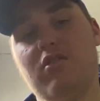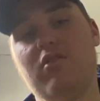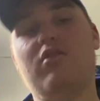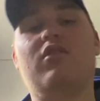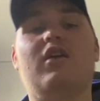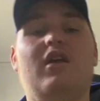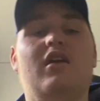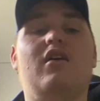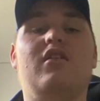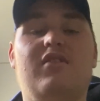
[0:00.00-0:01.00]

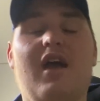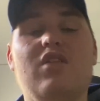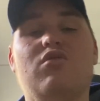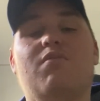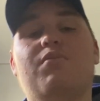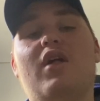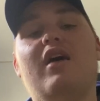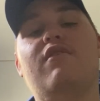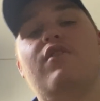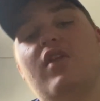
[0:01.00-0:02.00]
the dangerous
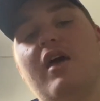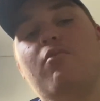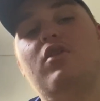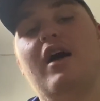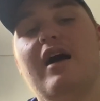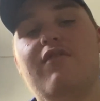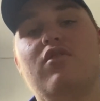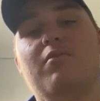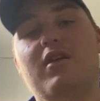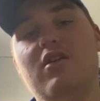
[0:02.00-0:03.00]
player for them would have
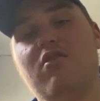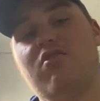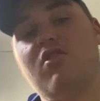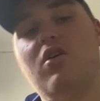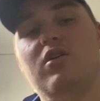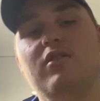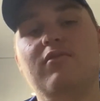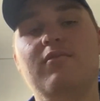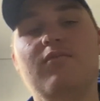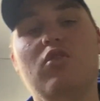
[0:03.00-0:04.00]
to be Son.
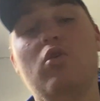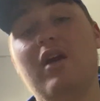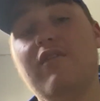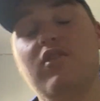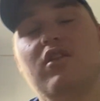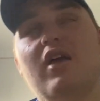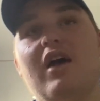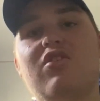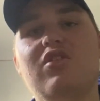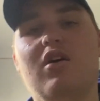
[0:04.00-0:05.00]
Or even,
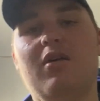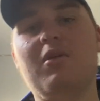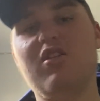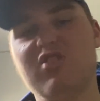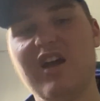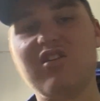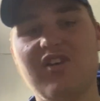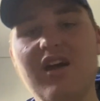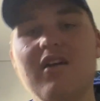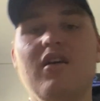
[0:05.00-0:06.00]
actually no, I'm going to change
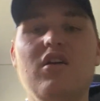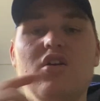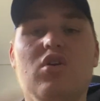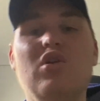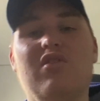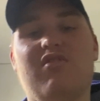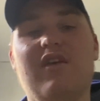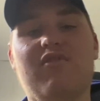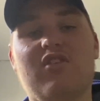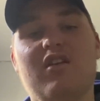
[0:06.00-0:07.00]
that.
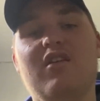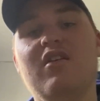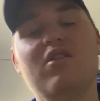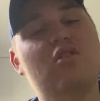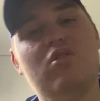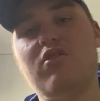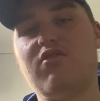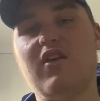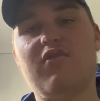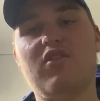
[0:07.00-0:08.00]
Kulusevski,
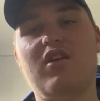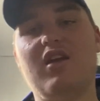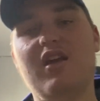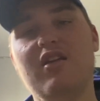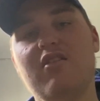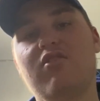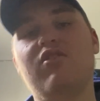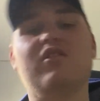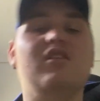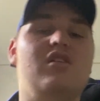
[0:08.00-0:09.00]
he is
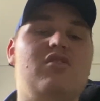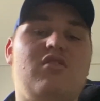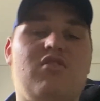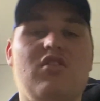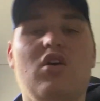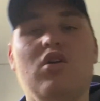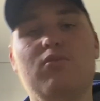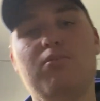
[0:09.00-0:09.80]
just on